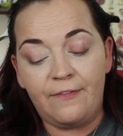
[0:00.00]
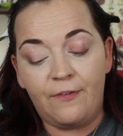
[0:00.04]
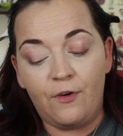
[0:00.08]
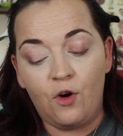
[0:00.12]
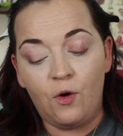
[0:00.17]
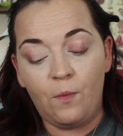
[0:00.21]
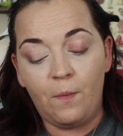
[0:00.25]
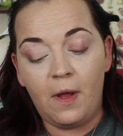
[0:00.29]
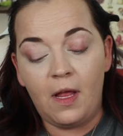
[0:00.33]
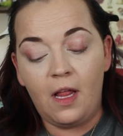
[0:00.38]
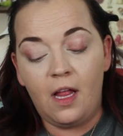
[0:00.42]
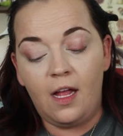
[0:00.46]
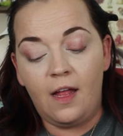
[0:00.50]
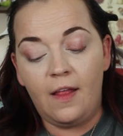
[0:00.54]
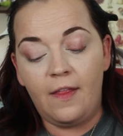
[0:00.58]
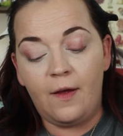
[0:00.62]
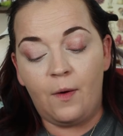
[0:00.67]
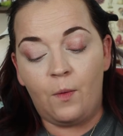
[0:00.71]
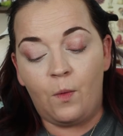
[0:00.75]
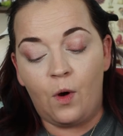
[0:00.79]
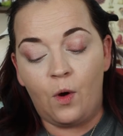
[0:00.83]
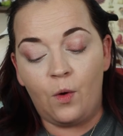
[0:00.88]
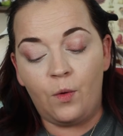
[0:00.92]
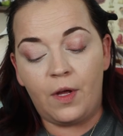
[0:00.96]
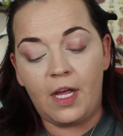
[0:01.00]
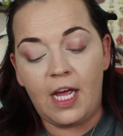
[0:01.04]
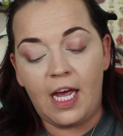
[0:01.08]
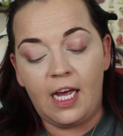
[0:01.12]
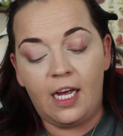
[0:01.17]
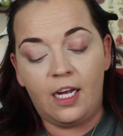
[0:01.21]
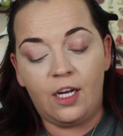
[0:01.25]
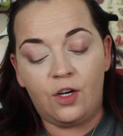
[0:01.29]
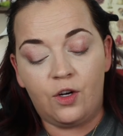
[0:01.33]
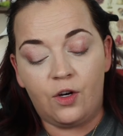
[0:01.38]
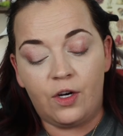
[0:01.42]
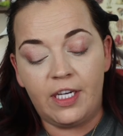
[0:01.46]
formula that won't
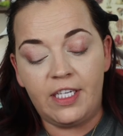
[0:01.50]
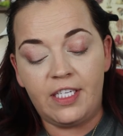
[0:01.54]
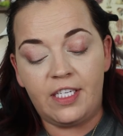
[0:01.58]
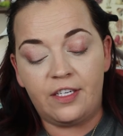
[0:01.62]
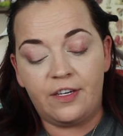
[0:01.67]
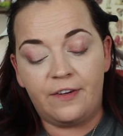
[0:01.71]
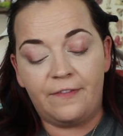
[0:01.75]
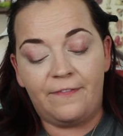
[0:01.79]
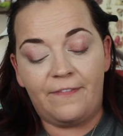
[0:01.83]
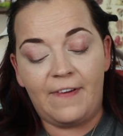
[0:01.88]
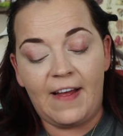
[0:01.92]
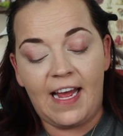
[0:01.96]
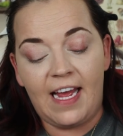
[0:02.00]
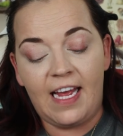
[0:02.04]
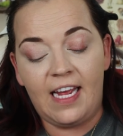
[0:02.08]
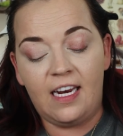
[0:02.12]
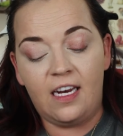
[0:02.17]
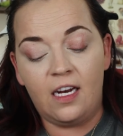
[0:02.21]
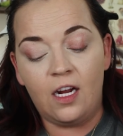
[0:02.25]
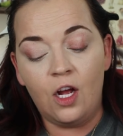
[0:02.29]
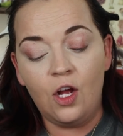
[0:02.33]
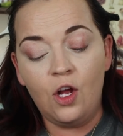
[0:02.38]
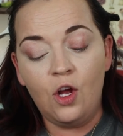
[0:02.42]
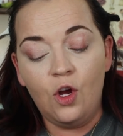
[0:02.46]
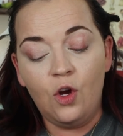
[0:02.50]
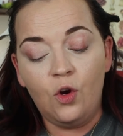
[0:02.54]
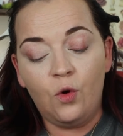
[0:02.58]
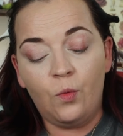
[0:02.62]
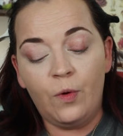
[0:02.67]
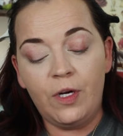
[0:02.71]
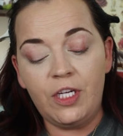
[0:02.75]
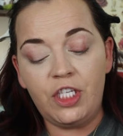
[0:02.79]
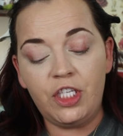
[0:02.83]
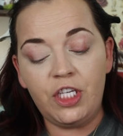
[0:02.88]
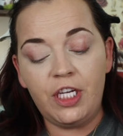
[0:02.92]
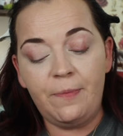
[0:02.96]
cake, crease, or fade,
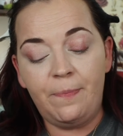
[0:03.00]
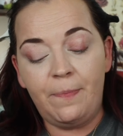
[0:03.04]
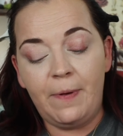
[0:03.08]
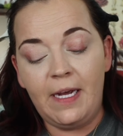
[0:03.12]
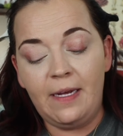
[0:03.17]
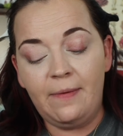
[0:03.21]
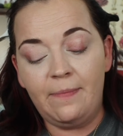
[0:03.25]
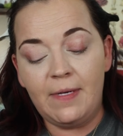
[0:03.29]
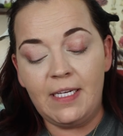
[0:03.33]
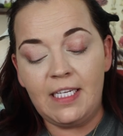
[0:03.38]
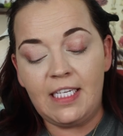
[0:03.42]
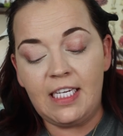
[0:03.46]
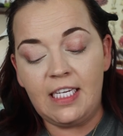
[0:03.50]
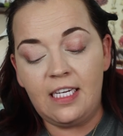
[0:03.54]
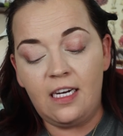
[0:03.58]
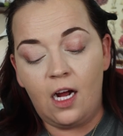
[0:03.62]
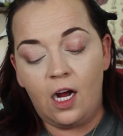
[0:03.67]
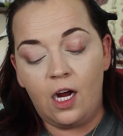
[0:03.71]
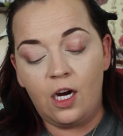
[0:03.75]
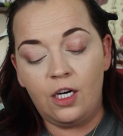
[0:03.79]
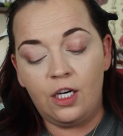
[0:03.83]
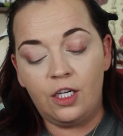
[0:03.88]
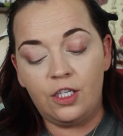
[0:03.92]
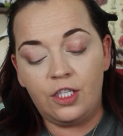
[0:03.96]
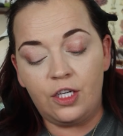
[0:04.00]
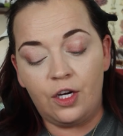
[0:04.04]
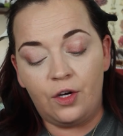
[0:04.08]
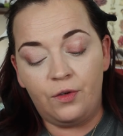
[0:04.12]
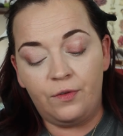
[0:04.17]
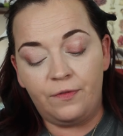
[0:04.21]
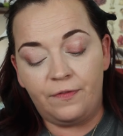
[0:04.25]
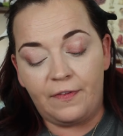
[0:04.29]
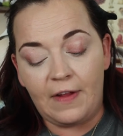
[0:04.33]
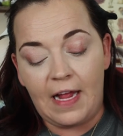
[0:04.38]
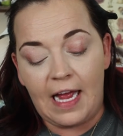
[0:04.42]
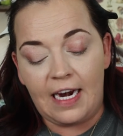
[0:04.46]
richly pigmented
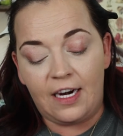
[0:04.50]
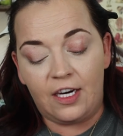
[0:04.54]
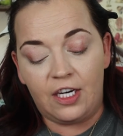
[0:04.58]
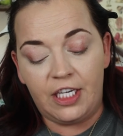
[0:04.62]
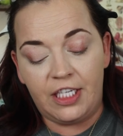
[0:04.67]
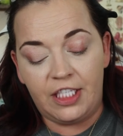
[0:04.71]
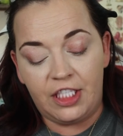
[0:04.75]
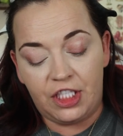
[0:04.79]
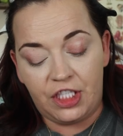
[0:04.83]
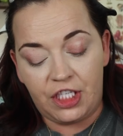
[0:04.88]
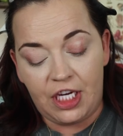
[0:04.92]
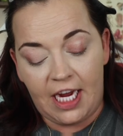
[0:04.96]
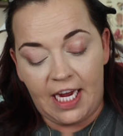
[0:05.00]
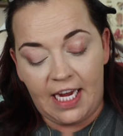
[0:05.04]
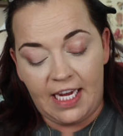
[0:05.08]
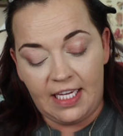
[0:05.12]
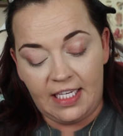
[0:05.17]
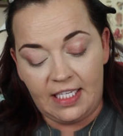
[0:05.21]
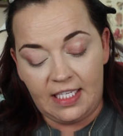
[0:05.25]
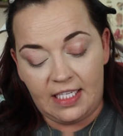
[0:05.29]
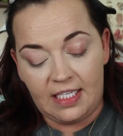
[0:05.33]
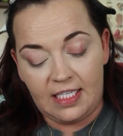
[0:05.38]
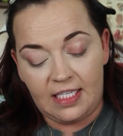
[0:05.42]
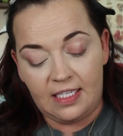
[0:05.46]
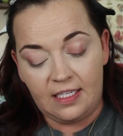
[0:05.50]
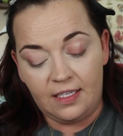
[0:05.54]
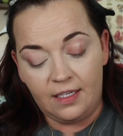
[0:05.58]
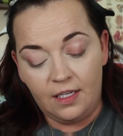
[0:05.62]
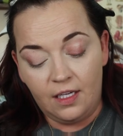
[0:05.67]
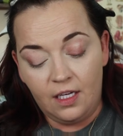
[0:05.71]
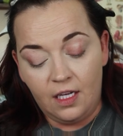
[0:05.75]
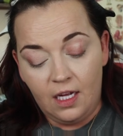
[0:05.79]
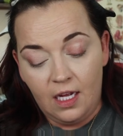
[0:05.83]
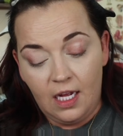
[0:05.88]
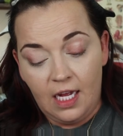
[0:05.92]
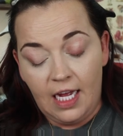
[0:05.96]
undertone flattering shades.
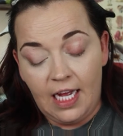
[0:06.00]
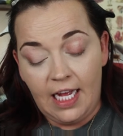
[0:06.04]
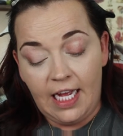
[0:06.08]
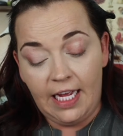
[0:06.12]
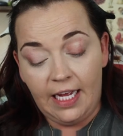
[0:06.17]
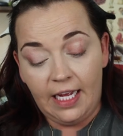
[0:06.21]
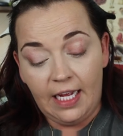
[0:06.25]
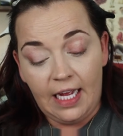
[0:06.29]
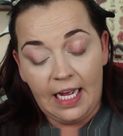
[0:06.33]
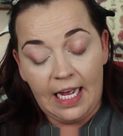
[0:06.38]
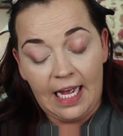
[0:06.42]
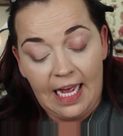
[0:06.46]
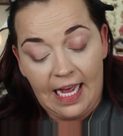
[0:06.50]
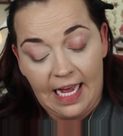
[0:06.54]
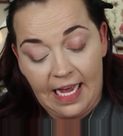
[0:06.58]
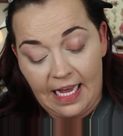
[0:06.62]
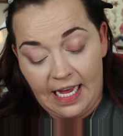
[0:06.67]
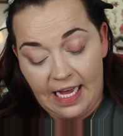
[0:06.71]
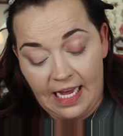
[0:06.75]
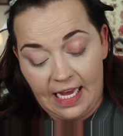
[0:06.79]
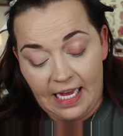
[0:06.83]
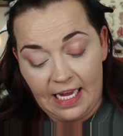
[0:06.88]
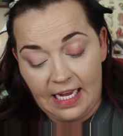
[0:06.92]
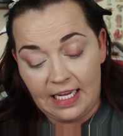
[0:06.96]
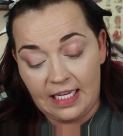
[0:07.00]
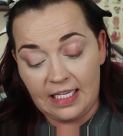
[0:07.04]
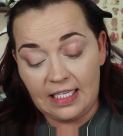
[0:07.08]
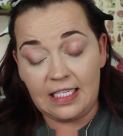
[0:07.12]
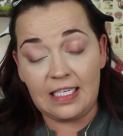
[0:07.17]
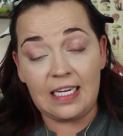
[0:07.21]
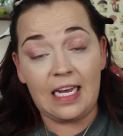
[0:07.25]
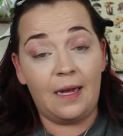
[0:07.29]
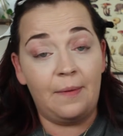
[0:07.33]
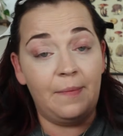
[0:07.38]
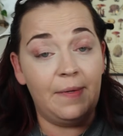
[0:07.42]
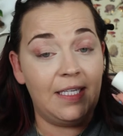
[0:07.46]
And
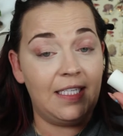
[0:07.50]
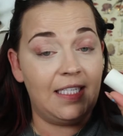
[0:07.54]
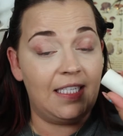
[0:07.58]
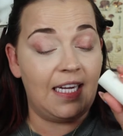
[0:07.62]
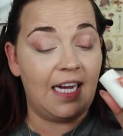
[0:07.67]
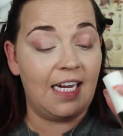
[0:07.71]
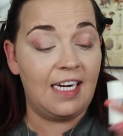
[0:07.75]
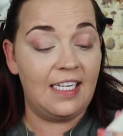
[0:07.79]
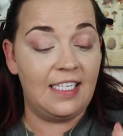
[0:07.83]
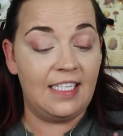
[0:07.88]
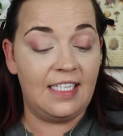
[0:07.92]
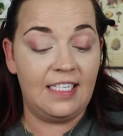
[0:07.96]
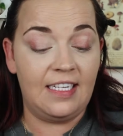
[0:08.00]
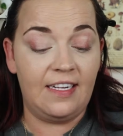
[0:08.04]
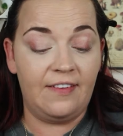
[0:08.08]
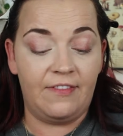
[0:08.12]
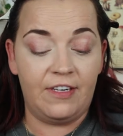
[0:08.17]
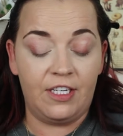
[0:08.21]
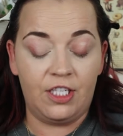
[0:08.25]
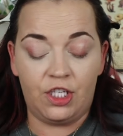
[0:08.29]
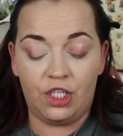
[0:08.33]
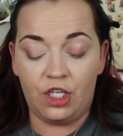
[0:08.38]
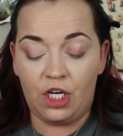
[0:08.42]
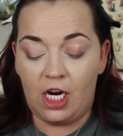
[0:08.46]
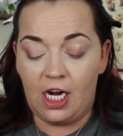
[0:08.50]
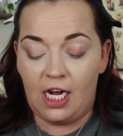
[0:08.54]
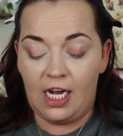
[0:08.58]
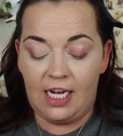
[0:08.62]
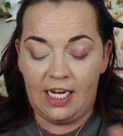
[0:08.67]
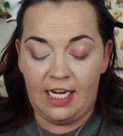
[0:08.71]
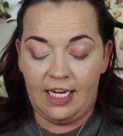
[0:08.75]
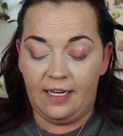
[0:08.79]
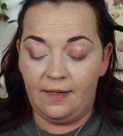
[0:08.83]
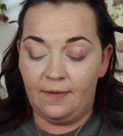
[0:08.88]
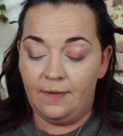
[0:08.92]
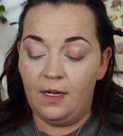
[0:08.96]
I'm excited to give it a
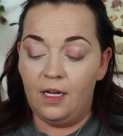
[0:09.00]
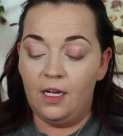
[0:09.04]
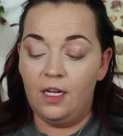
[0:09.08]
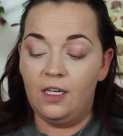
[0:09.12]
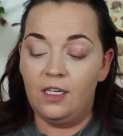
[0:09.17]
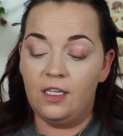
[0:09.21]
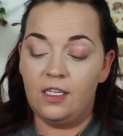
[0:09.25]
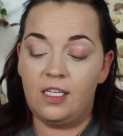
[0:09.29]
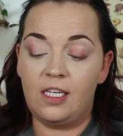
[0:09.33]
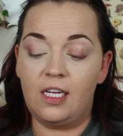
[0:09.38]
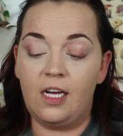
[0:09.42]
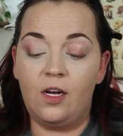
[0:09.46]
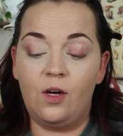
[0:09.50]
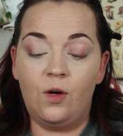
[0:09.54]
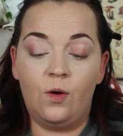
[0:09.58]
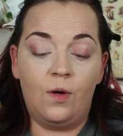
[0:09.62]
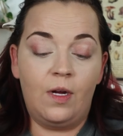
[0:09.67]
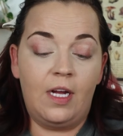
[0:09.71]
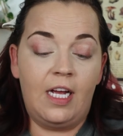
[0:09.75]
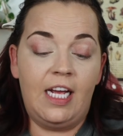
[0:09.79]
try. So